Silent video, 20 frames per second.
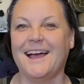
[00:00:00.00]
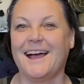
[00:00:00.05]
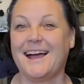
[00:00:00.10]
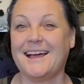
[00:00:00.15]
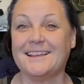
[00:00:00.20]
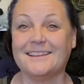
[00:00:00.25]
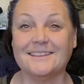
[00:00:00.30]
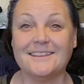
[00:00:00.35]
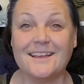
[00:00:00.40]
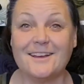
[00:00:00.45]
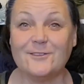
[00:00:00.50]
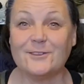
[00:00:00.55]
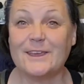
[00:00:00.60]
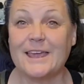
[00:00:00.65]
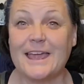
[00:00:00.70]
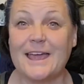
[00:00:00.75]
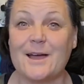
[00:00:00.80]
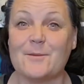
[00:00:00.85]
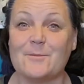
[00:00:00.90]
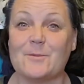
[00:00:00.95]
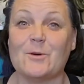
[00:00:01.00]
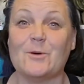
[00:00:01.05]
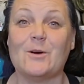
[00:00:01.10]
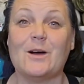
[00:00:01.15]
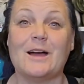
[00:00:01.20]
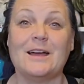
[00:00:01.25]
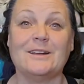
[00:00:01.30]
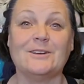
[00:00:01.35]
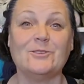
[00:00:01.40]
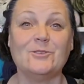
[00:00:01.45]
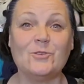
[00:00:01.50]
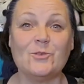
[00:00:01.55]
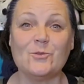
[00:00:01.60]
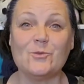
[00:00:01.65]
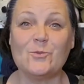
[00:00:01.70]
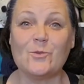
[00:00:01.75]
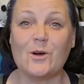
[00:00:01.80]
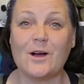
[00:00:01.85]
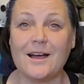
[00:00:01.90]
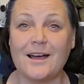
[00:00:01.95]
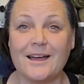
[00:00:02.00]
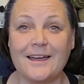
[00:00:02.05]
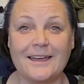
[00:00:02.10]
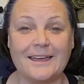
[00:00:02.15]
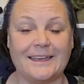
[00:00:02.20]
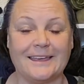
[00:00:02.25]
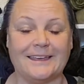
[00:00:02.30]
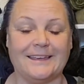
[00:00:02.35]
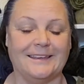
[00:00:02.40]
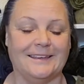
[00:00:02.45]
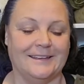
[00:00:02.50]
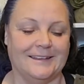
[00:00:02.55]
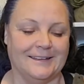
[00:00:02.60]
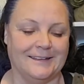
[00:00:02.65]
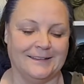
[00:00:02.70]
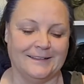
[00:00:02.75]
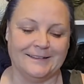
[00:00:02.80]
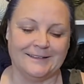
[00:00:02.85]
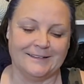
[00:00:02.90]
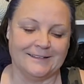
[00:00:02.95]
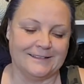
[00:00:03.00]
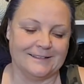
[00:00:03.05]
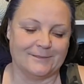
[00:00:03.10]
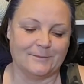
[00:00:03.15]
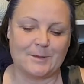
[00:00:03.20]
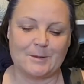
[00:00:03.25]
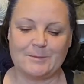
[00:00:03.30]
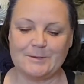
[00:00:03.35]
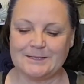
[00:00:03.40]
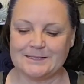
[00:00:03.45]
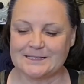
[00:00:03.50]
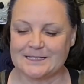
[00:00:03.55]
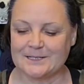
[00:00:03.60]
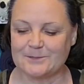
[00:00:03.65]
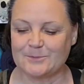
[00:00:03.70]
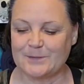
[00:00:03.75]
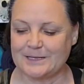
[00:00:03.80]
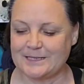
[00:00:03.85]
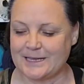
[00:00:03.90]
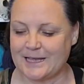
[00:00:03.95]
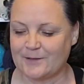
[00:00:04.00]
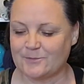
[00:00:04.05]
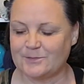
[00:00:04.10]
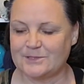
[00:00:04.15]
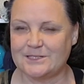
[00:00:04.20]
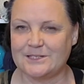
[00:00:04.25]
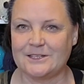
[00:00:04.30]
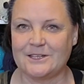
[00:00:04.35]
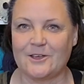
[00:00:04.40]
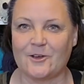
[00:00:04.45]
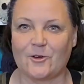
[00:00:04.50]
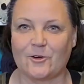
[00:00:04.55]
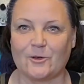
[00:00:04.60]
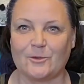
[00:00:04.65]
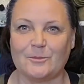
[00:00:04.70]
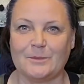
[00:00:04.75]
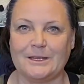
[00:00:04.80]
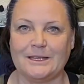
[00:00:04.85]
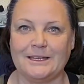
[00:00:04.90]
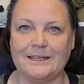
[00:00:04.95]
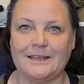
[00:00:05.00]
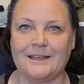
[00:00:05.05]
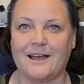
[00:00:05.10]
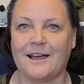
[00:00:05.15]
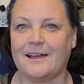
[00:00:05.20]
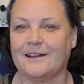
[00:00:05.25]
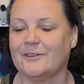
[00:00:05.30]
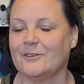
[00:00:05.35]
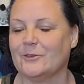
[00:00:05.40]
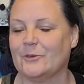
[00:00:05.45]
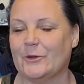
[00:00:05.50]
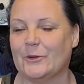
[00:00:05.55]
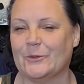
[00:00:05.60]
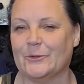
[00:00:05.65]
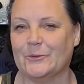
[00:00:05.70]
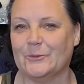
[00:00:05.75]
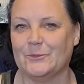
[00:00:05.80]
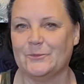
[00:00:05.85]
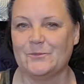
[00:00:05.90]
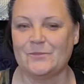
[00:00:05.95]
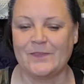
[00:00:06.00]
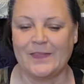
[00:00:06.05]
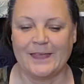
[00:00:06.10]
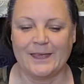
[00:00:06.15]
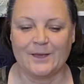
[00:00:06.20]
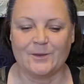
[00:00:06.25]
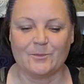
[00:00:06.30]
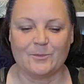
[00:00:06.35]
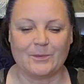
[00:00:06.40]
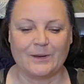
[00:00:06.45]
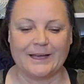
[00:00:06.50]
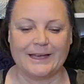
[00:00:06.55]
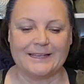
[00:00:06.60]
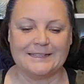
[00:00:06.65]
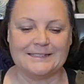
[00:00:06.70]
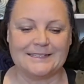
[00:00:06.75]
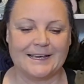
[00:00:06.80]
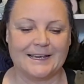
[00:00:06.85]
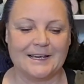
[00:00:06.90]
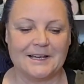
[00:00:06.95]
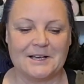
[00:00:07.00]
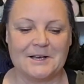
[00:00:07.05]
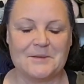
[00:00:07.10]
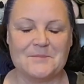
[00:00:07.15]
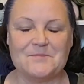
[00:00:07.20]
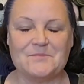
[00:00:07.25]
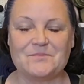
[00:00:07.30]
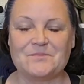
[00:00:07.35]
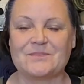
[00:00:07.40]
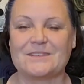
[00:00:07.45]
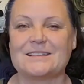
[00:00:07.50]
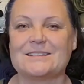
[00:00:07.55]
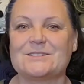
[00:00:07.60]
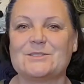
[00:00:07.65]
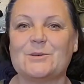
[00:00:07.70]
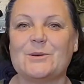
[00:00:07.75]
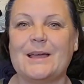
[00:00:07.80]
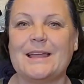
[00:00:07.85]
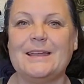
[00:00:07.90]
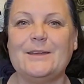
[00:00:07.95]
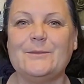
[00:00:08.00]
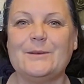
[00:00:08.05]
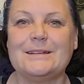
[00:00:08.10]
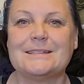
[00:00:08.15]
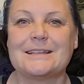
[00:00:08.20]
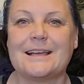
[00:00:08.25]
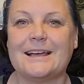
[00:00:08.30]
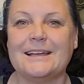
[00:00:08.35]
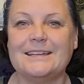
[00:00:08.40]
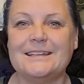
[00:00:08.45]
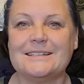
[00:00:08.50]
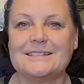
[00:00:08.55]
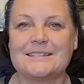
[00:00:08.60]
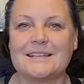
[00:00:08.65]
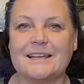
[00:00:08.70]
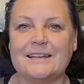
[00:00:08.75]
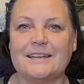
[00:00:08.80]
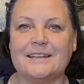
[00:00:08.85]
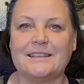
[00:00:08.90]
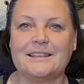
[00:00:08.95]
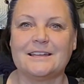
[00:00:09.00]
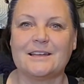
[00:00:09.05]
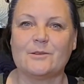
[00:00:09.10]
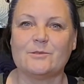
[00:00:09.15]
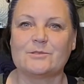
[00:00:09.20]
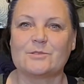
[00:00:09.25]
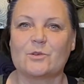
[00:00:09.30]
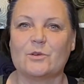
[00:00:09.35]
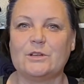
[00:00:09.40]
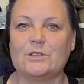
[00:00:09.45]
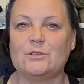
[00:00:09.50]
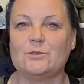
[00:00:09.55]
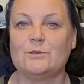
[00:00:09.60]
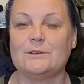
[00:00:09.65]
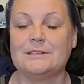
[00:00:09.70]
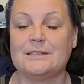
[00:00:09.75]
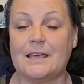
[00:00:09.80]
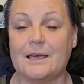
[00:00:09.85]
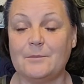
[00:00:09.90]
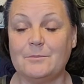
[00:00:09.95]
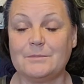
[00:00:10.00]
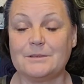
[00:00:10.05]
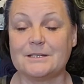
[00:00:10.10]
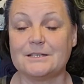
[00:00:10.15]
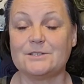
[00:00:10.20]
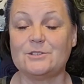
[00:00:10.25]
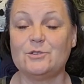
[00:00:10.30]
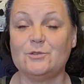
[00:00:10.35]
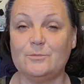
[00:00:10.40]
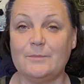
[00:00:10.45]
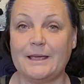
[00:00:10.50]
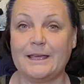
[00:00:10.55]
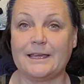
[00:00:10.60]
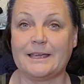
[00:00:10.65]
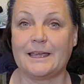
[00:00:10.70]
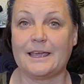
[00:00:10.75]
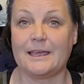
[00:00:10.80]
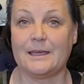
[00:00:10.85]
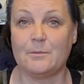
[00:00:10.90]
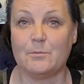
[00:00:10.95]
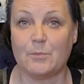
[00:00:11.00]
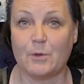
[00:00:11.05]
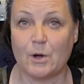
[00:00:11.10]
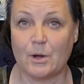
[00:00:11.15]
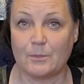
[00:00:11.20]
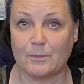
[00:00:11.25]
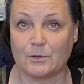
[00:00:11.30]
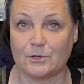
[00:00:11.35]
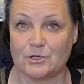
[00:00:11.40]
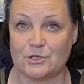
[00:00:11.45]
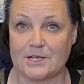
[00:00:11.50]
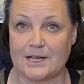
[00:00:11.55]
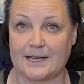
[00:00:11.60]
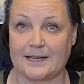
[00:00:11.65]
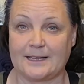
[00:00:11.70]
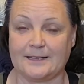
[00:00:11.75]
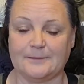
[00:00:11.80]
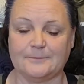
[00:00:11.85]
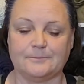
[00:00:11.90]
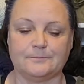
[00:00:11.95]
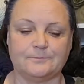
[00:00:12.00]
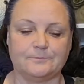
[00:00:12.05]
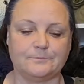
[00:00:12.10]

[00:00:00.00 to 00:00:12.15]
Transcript: I love camo. I don't know why. Maybe it's because my dad was in the army. I don't know. But um, so anyways, I decided that I was going to attempt to make a bomber jacket.